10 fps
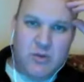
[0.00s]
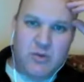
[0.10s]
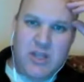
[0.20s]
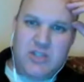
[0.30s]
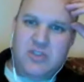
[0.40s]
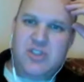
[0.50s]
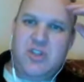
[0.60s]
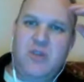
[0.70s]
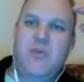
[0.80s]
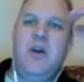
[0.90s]

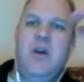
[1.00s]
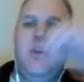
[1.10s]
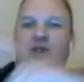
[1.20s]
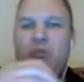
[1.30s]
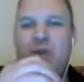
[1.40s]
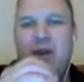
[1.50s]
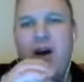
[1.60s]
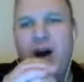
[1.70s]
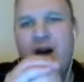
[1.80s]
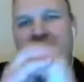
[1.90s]
relationship should
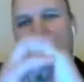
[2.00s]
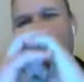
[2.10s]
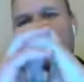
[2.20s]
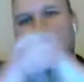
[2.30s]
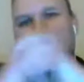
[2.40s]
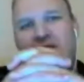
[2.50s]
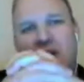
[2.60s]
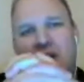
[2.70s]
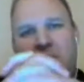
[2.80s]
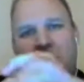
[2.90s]
be hot dog
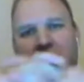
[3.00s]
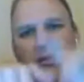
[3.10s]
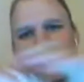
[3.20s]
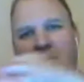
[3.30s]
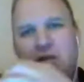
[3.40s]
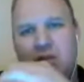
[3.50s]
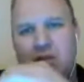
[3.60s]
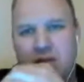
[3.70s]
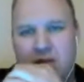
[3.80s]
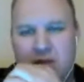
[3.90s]
shape,
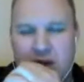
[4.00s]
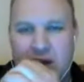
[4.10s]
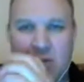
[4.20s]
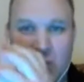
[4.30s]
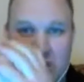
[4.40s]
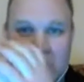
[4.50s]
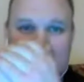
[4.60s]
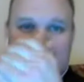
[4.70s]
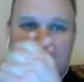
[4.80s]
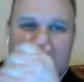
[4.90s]
and we
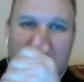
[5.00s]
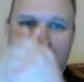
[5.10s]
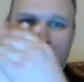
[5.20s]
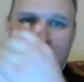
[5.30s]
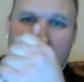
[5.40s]
did see that.